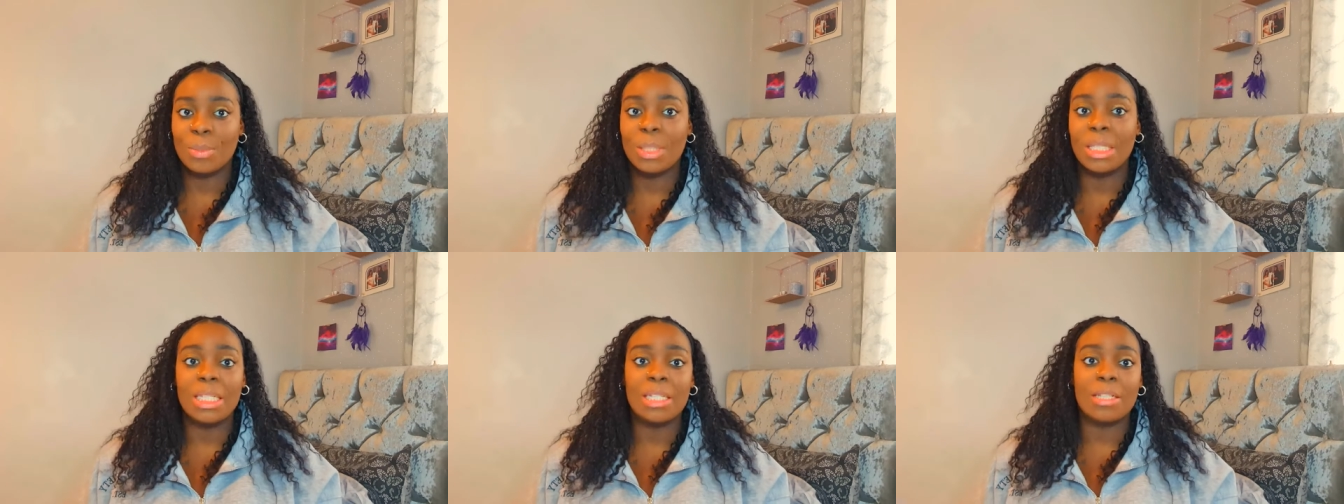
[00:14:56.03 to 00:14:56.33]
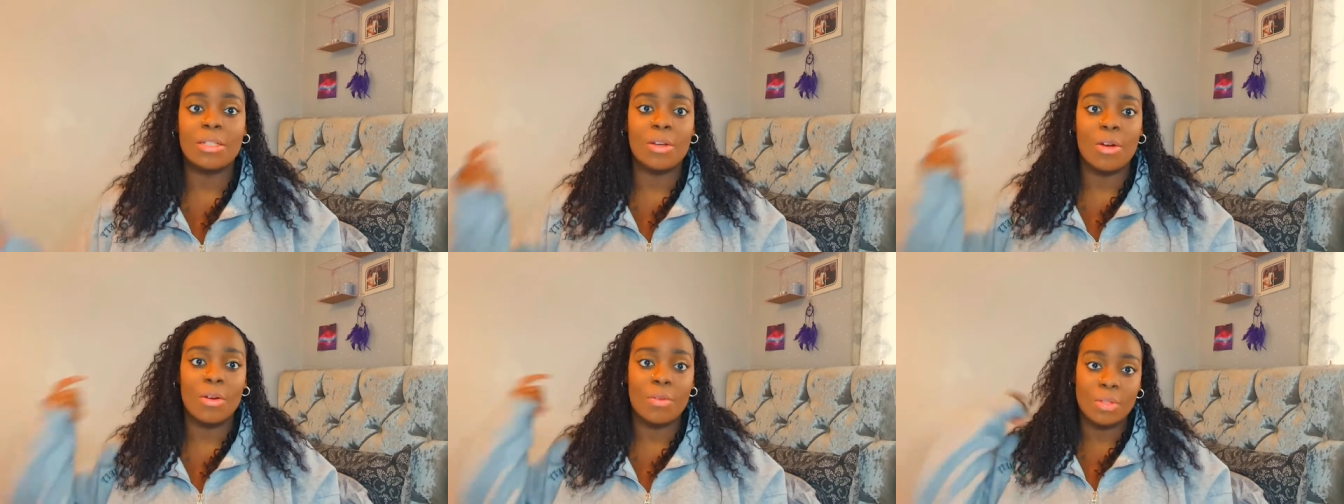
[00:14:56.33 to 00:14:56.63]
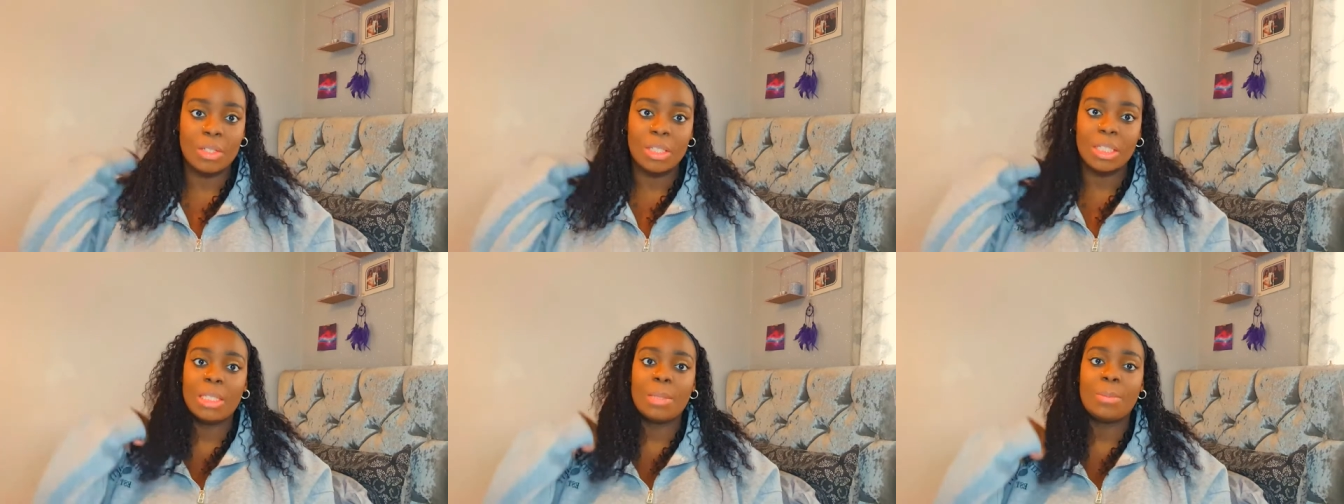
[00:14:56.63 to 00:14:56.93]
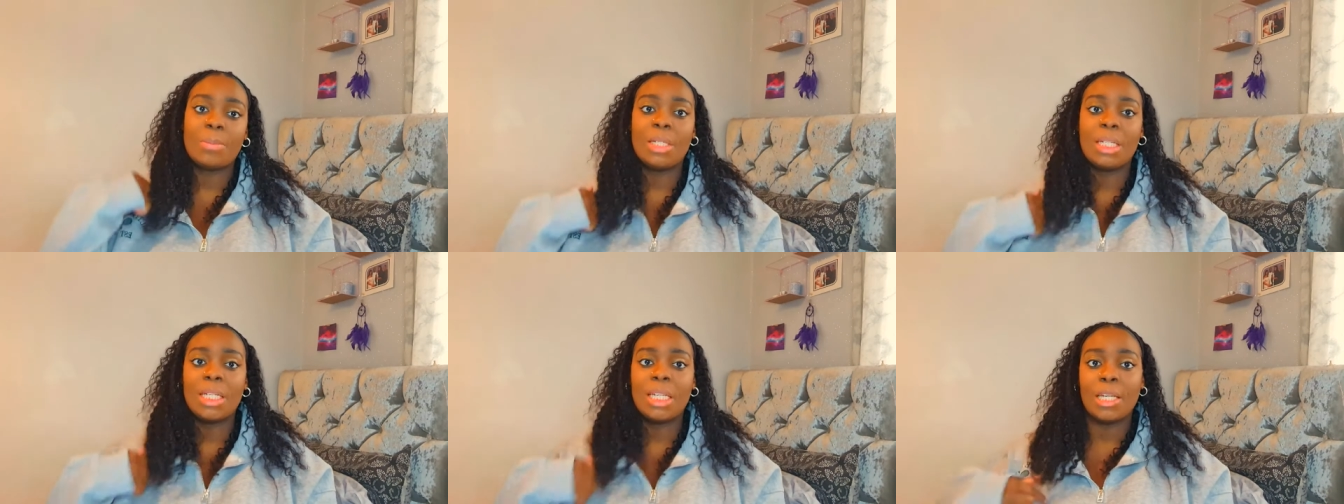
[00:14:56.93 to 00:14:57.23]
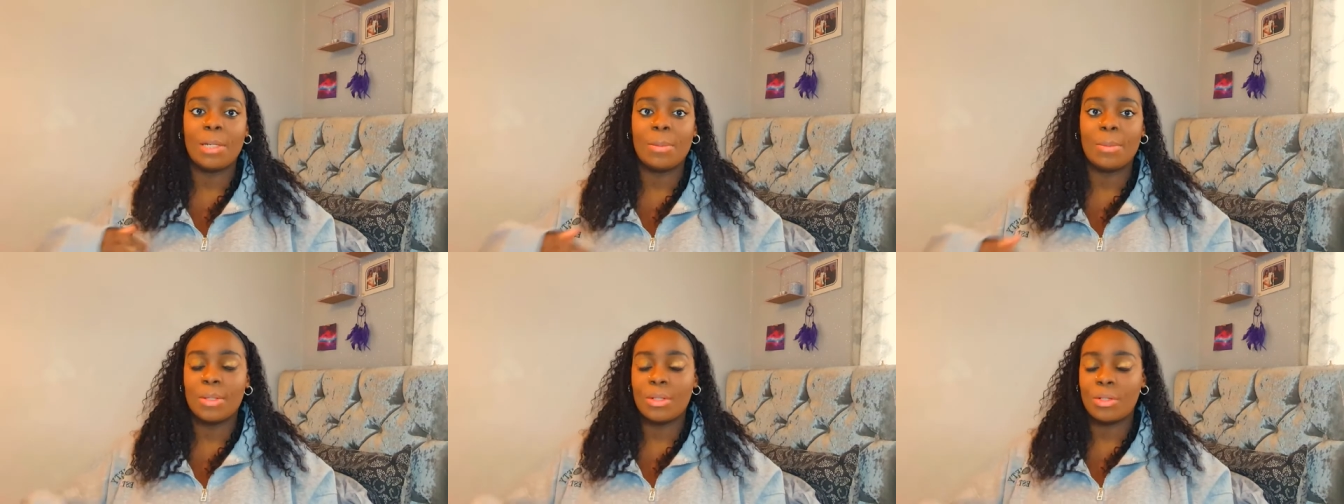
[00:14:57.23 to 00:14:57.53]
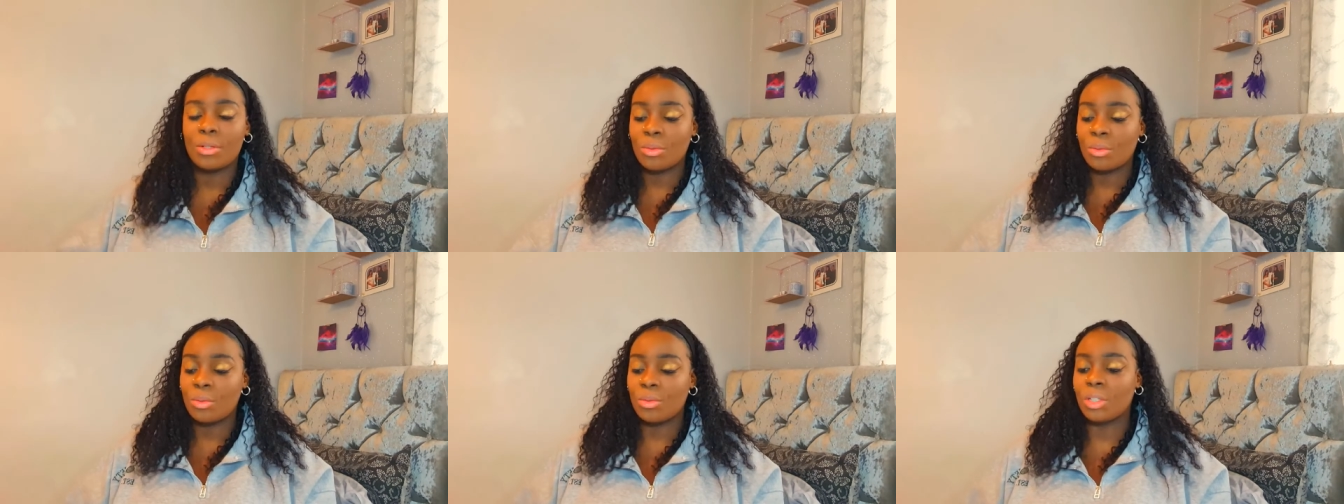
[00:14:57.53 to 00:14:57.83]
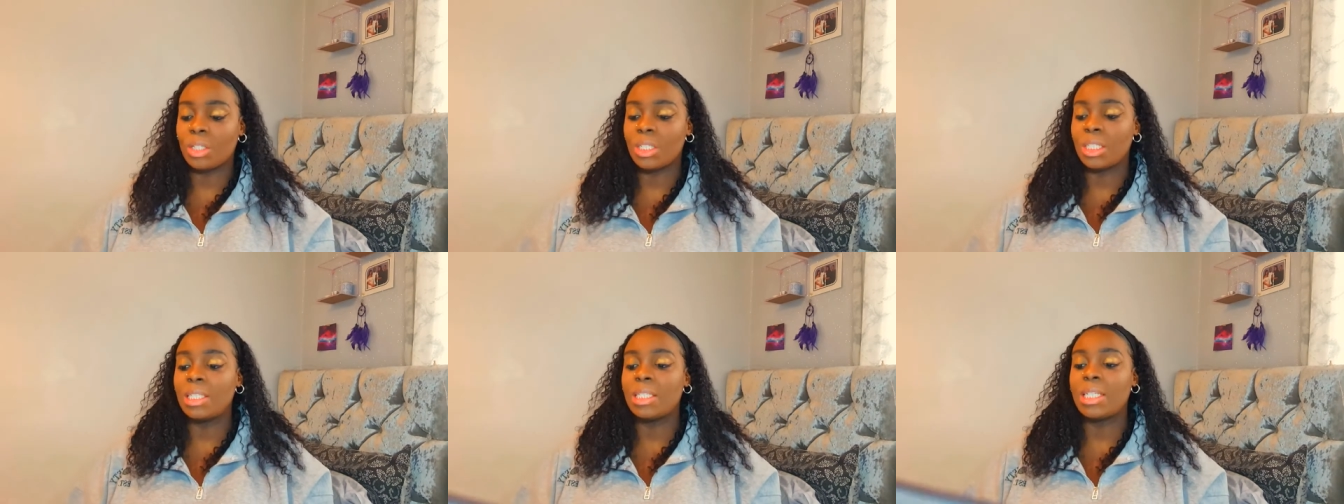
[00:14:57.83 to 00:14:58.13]
We need to obviously be keeping
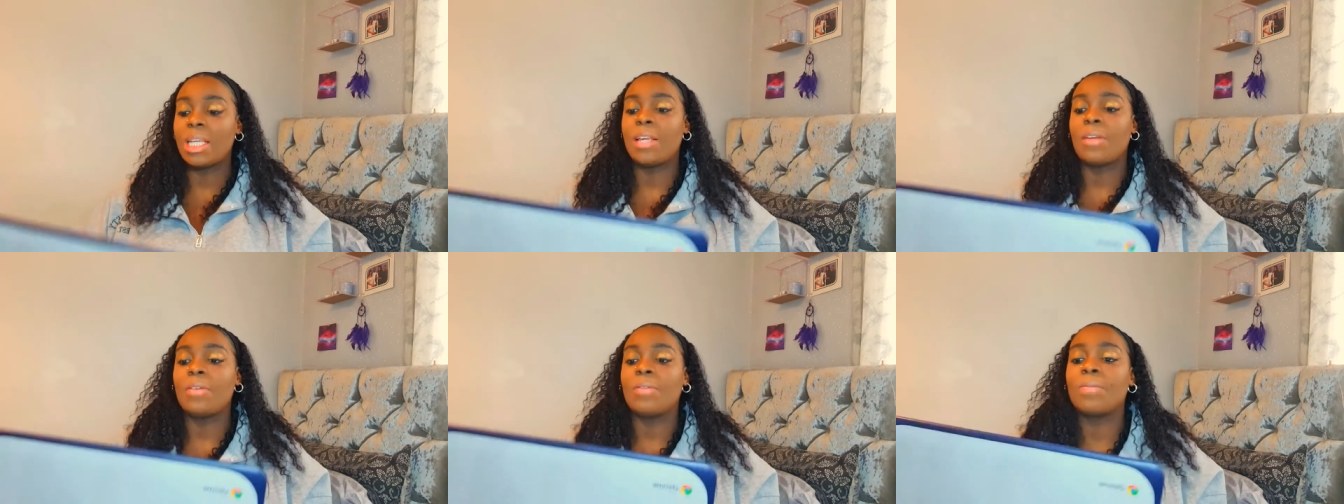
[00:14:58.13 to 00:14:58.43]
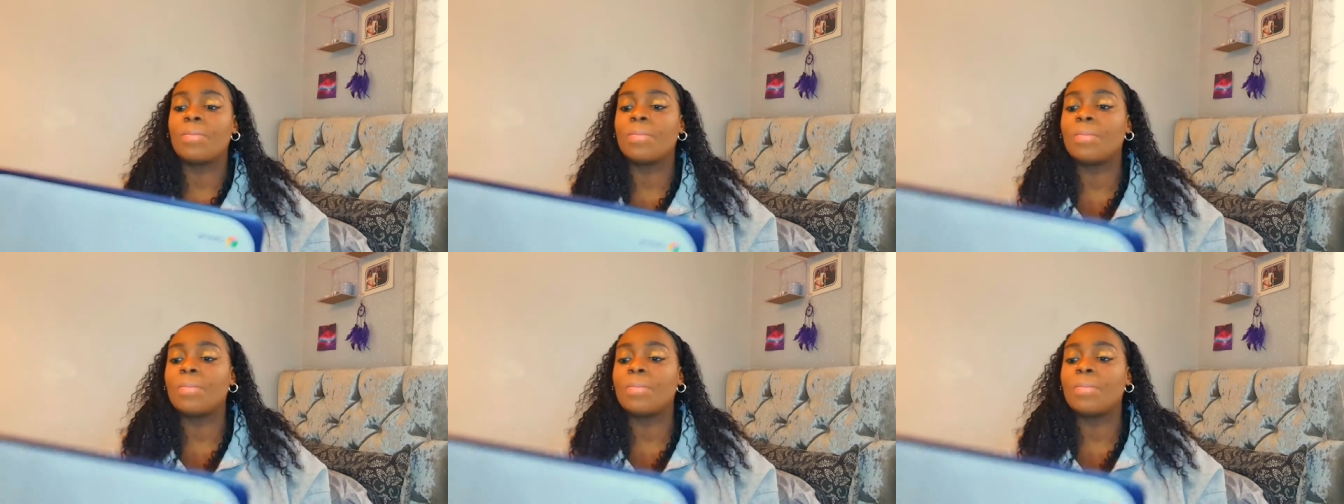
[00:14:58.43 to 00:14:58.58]
children safe.